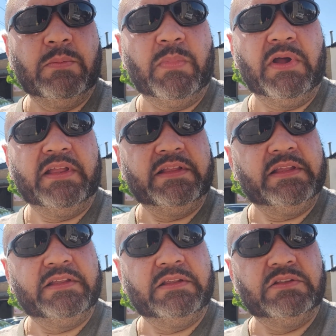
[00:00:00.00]
But
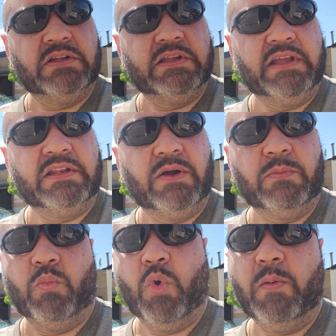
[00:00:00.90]
in a
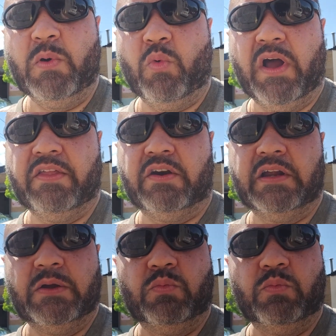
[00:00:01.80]
warmer weather, it